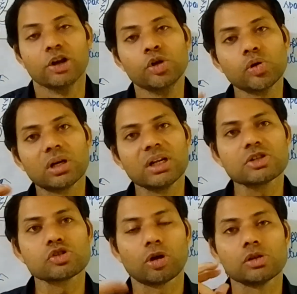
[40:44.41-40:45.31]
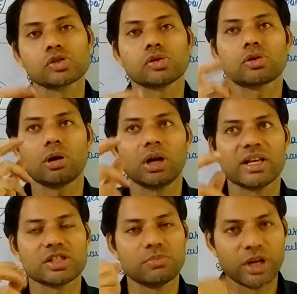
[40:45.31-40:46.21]
Nucleus is also called
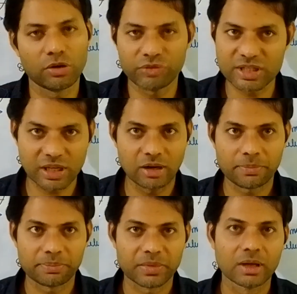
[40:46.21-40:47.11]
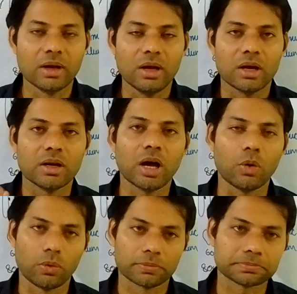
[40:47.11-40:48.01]
as the brain of the cell.
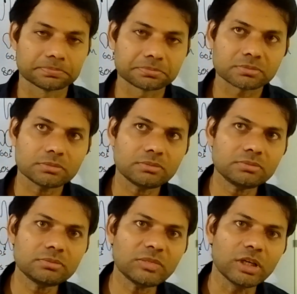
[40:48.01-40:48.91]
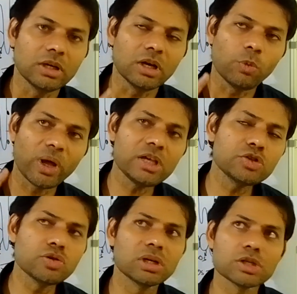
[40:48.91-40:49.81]
Now, why
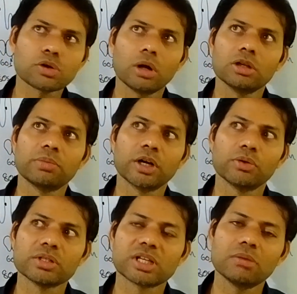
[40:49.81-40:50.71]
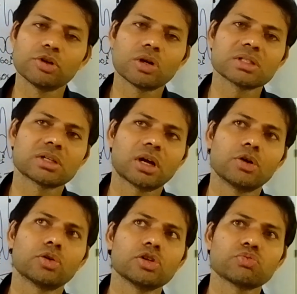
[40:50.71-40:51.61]
is nucleus called the brain of the cell? Because it
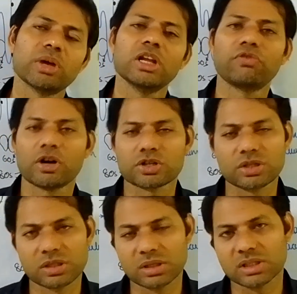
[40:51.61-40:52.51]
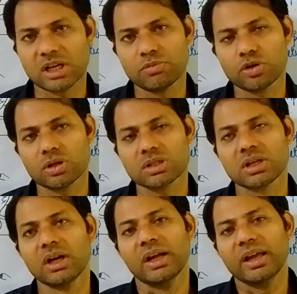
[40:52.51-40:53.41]
controls many functions in the cell, because
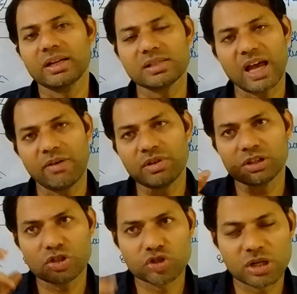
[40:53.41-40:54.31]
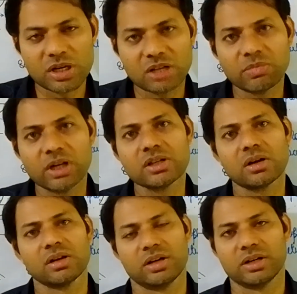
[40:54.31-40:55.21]
it is having the genetic
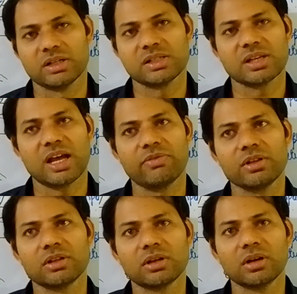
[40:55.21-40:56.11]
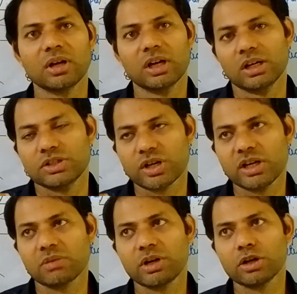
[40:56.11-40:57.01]
material in it. It is having the
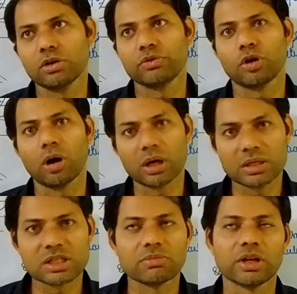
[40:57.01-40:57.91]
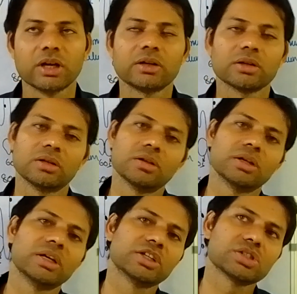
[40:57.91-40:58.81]
genetic material of the organism in it.
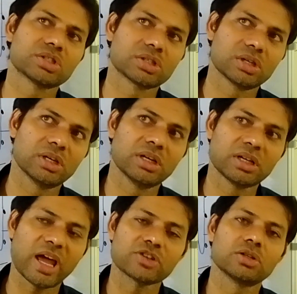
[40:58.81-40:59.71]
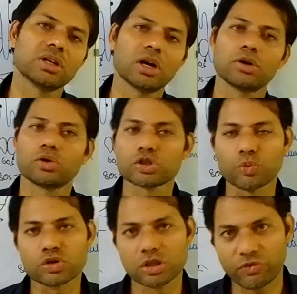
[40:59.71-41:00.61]
It actually controls
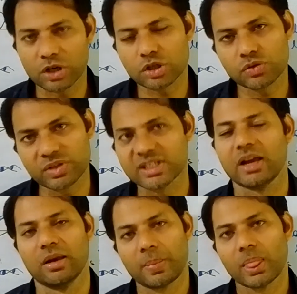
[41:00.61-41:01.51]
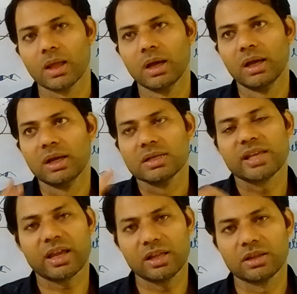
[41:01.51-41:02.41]
most of the functions of the cell.
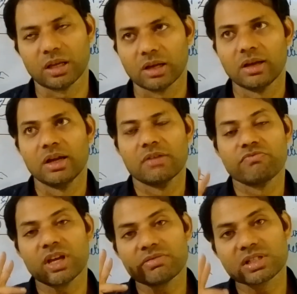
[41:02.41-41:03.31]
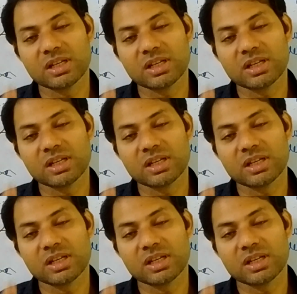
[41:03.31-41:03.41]
Second thing, we have